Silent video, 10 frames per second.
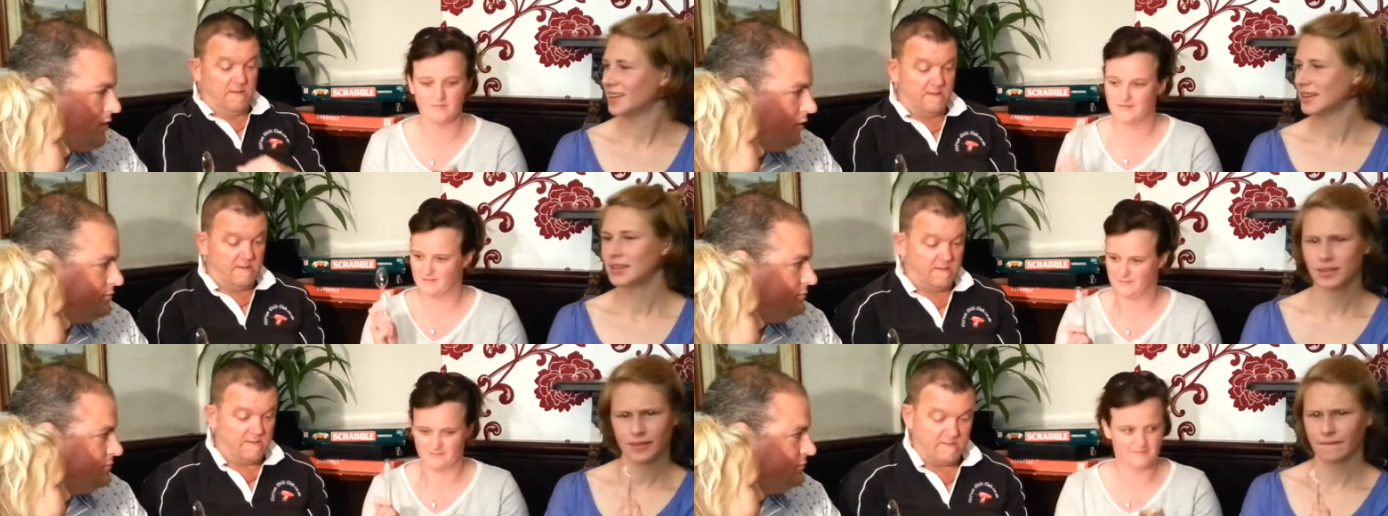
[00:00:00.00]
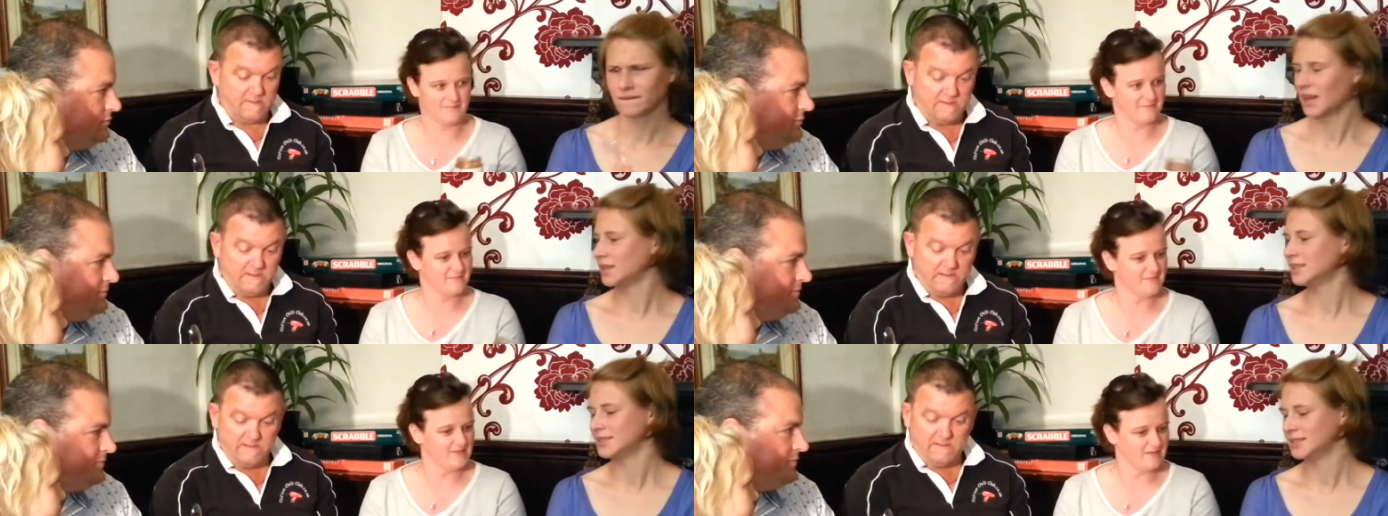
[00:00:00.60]

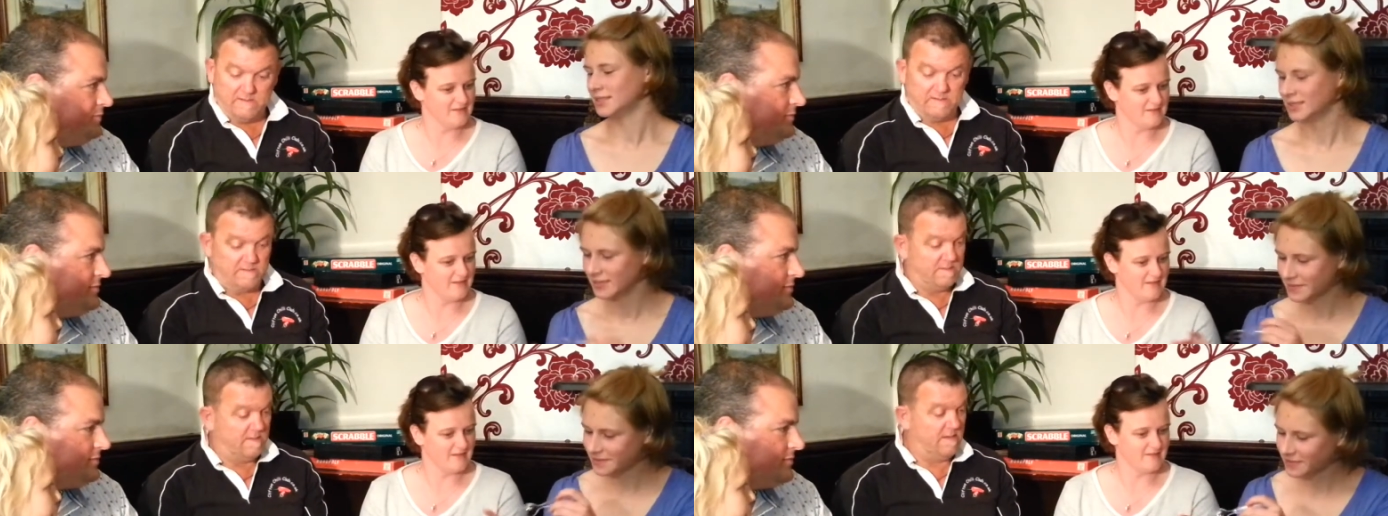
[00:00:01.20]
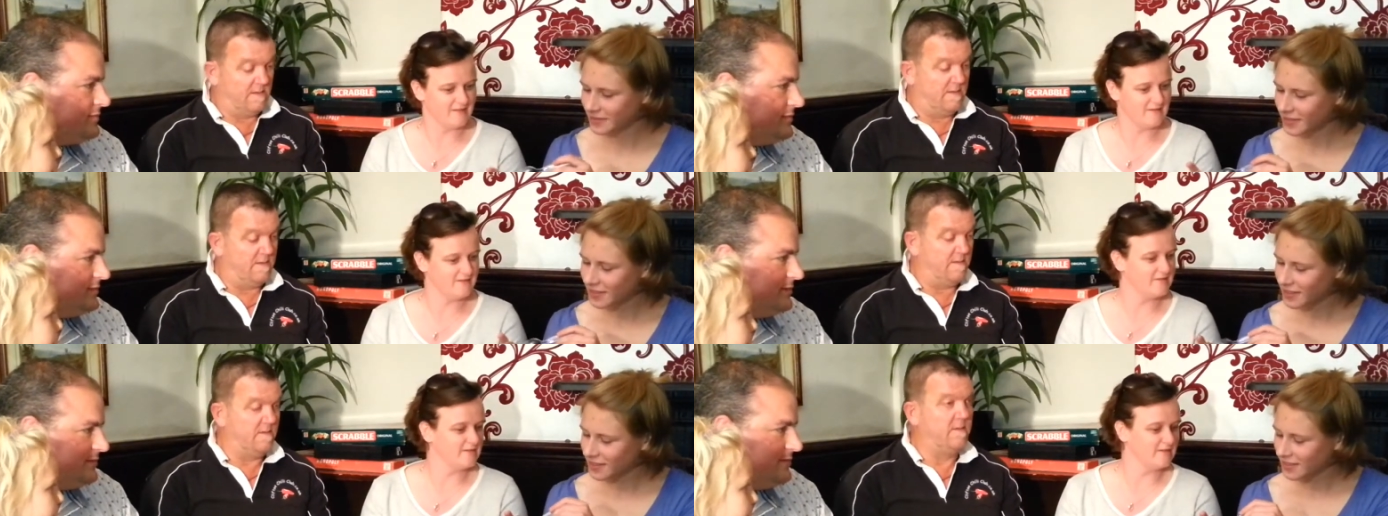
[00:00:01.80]

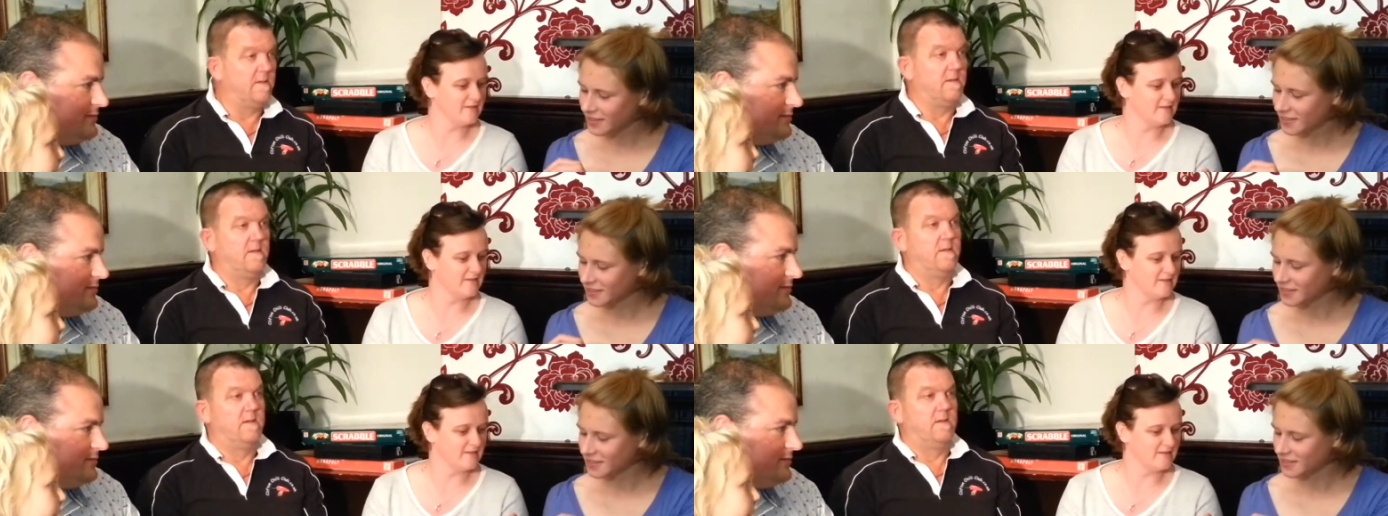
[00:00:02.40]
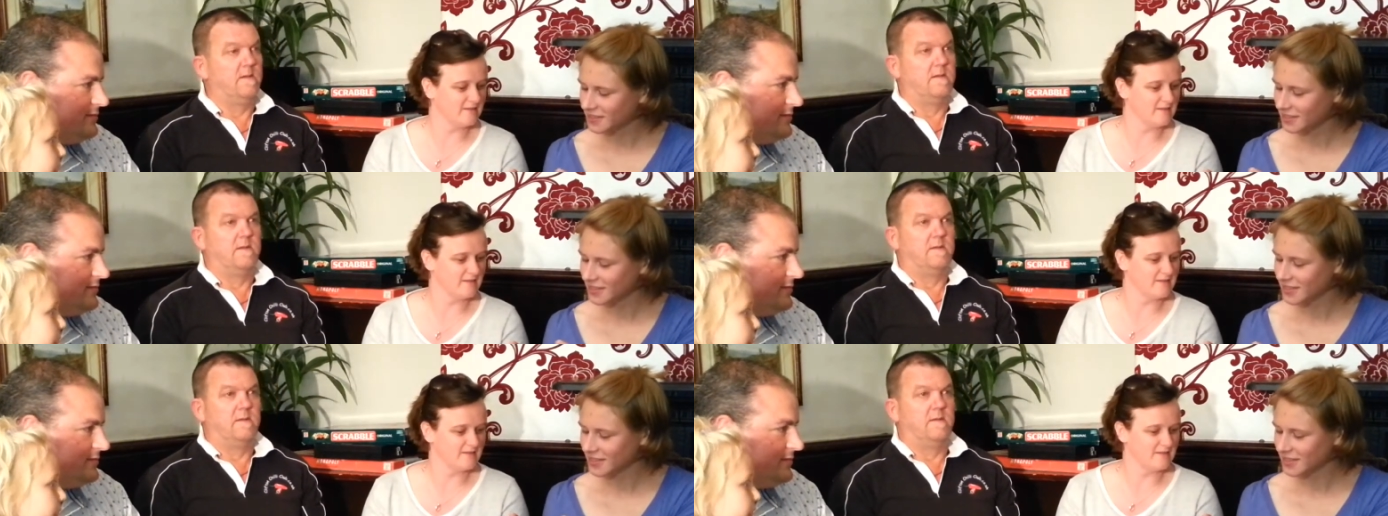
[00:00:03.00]

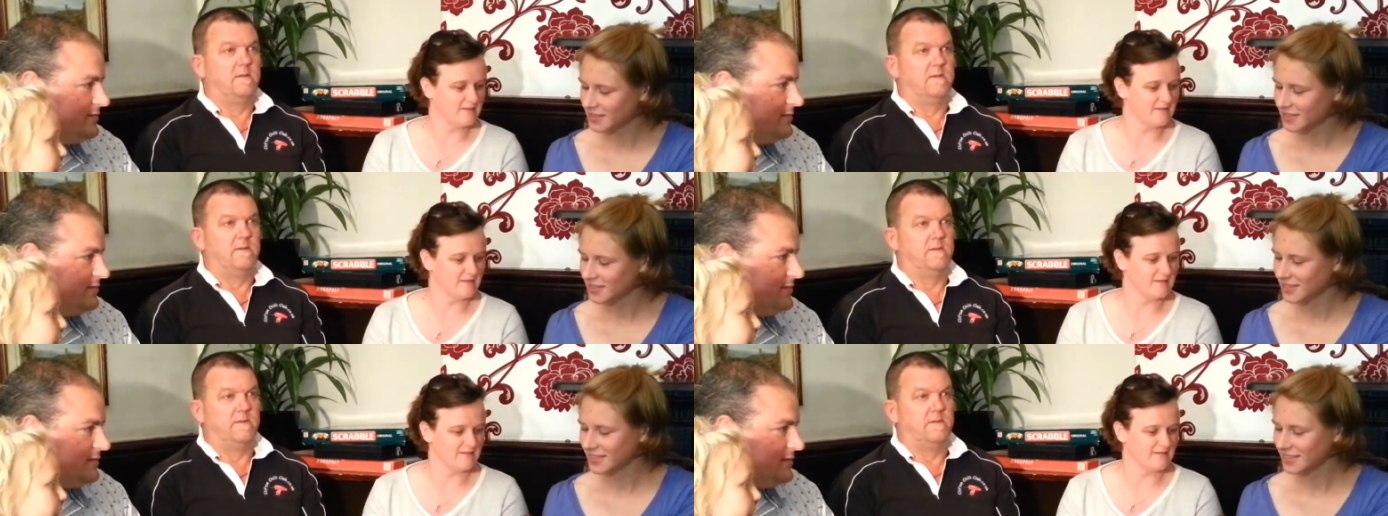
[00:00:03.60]
Nobody speaks.